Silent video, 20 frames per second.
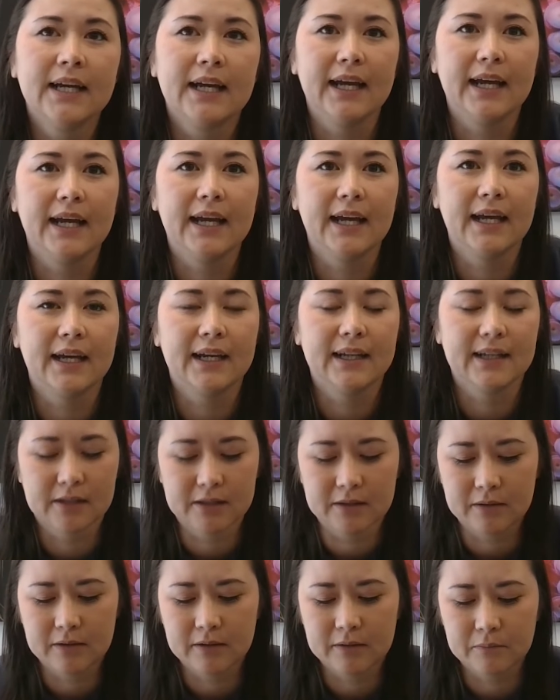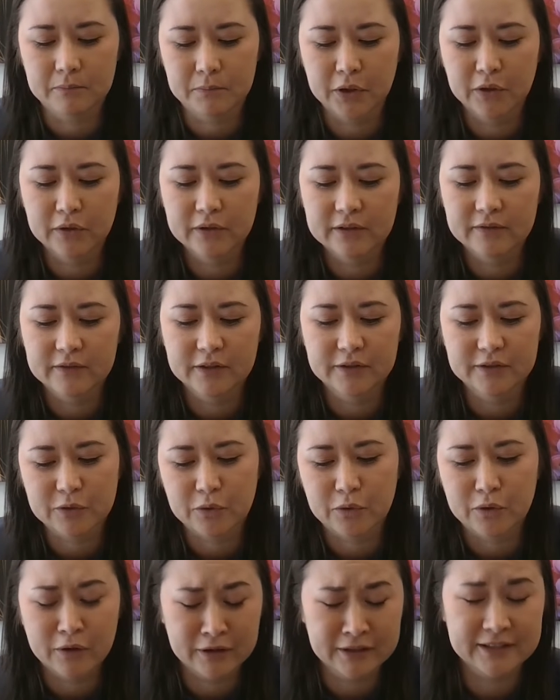And both of those
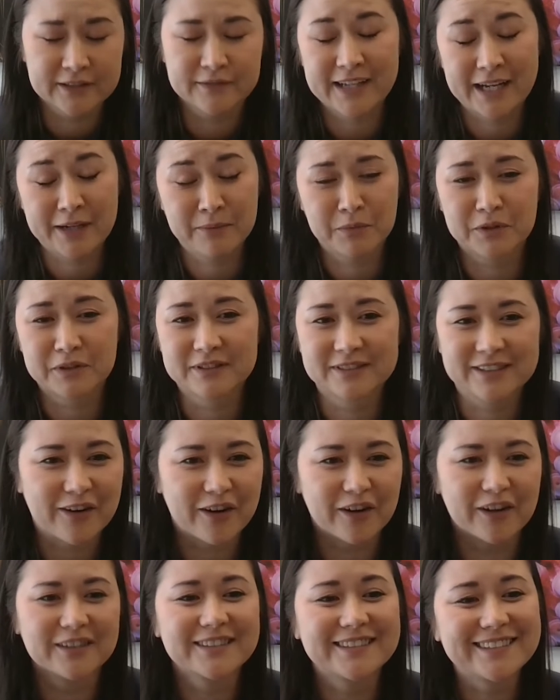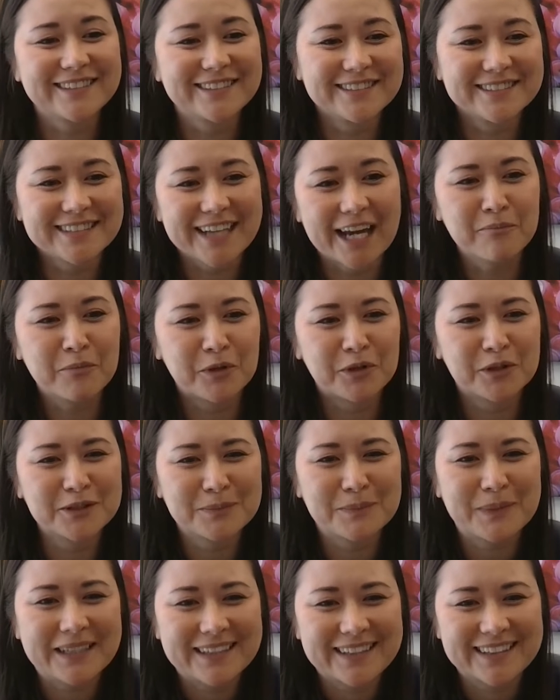cohorts of tadpoles are still
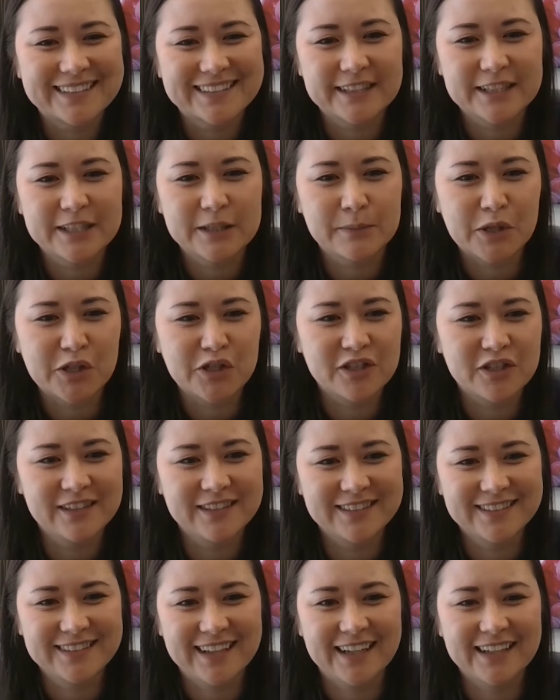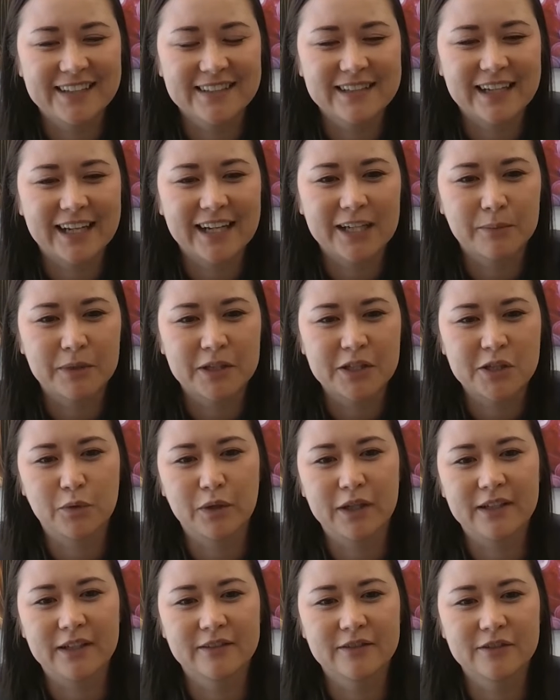tadpoles because the species can take
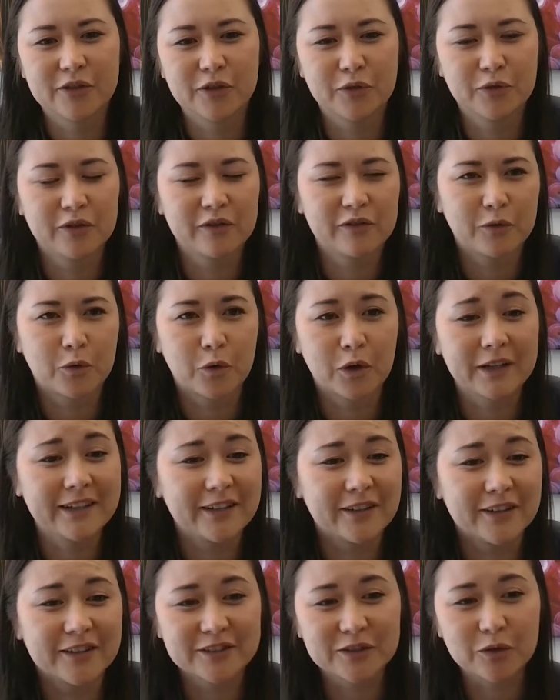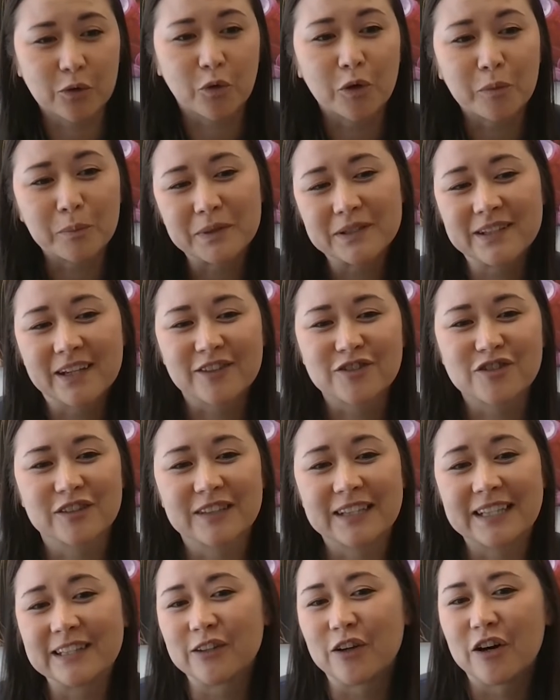between 2 to 4 years or
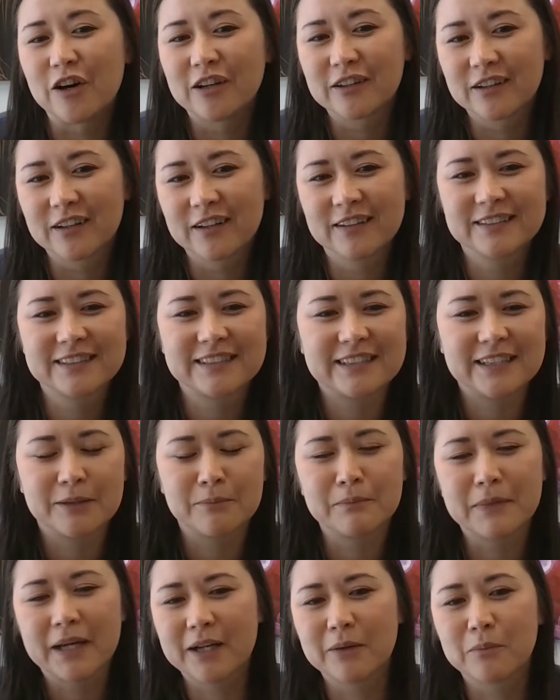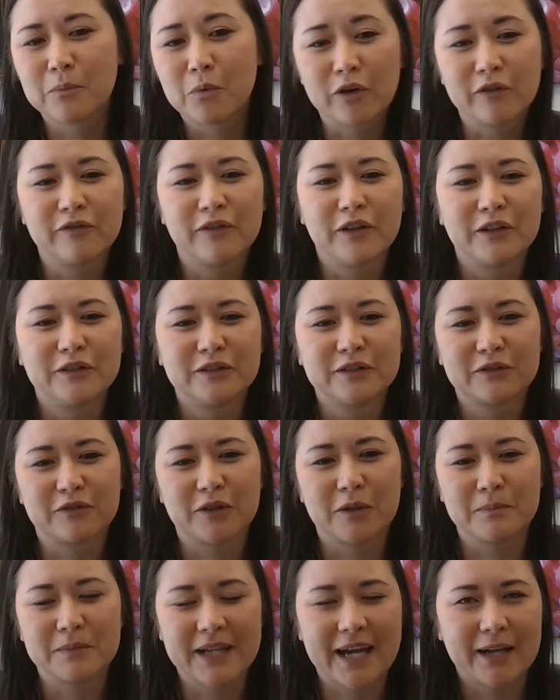potentially longer to metamorphose
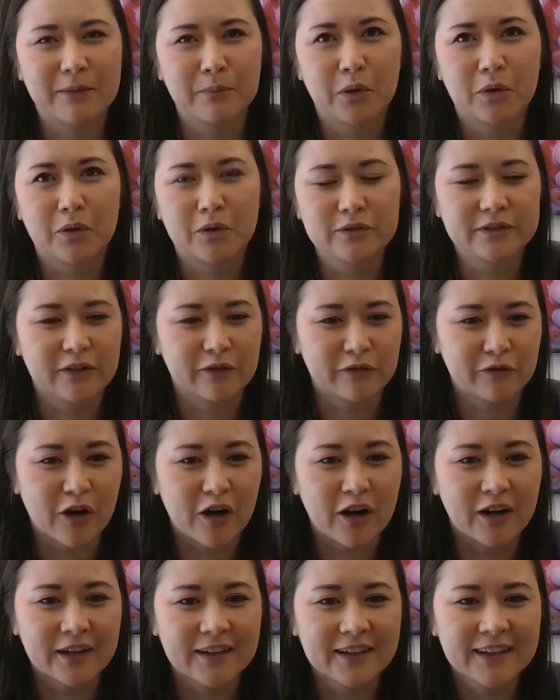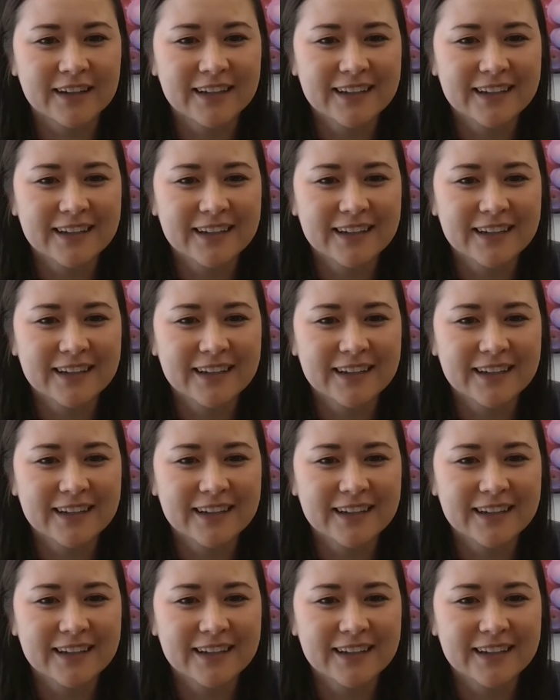from tadpole to frog.